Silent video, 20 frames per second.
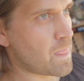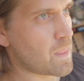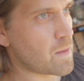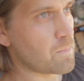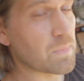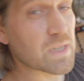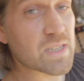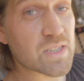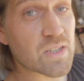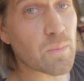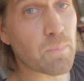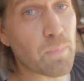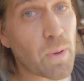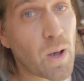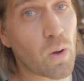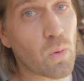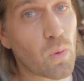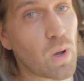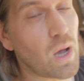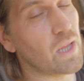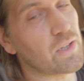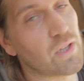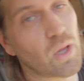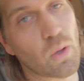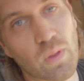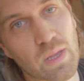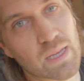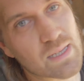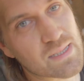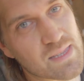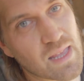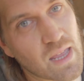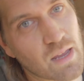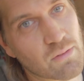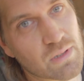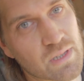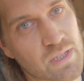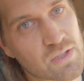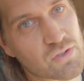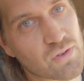a bolt, I know that it's there
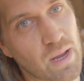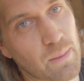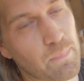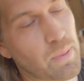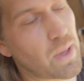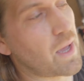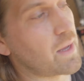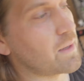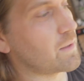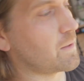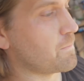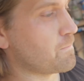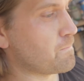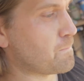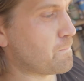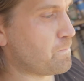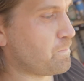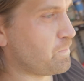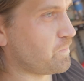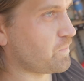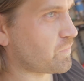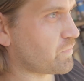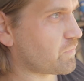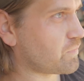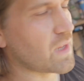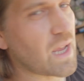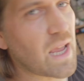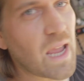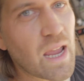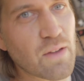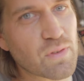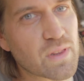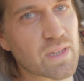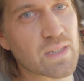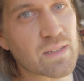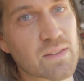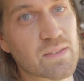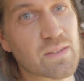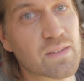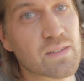in the track pack.
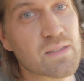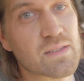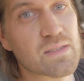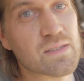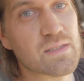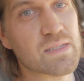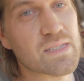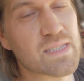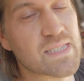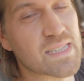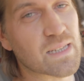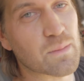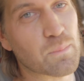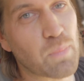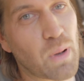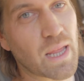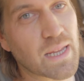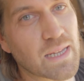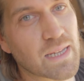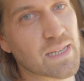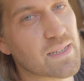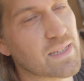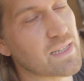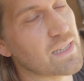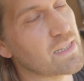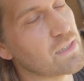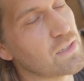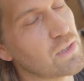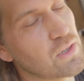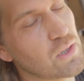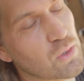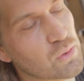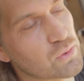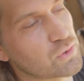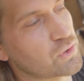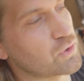Everything's zinc plated, it looks